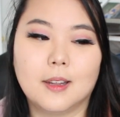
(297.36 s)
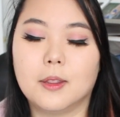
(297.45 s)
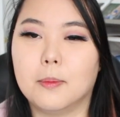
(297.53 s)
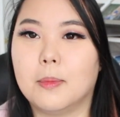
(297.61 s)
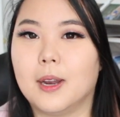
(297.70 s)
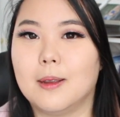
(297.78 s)

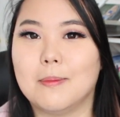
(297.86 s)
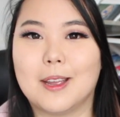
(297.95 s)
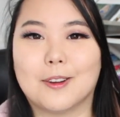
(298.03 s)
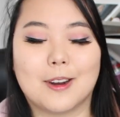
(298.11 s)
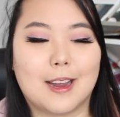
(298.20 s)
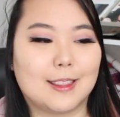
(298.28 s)
the money
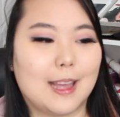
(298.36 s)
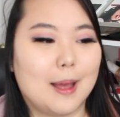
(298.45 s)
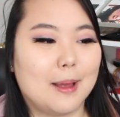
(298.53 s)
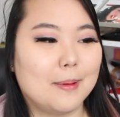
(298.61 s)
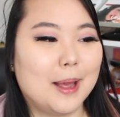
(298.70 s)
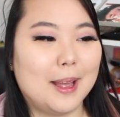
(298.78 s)
maker at
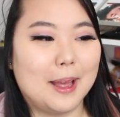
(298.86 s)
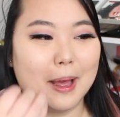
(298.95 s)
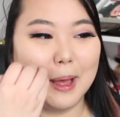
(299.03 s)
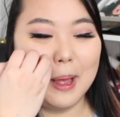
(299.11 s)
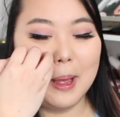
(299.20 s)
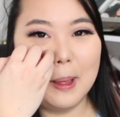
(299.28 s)
that
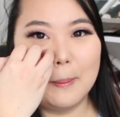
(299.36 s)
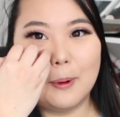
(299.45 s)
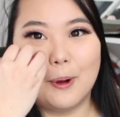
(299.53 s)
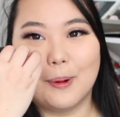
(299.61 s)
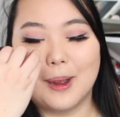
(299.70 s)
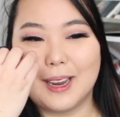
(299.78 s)

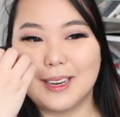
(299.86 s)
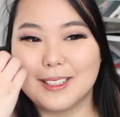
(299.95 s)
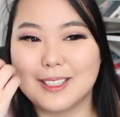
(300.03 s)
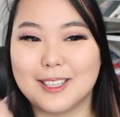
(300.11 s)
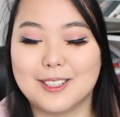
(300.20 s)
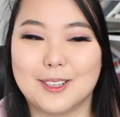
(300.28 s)
point.
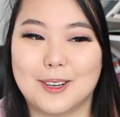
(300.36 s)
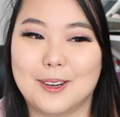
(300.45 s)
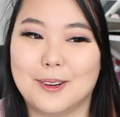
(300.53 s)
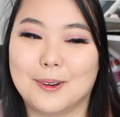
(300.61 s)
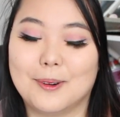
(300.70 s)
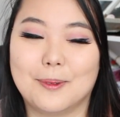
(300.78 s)

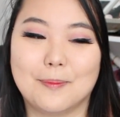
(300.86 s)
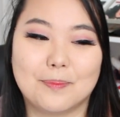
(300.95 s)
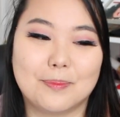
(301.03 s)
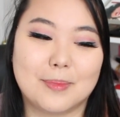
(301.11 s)
So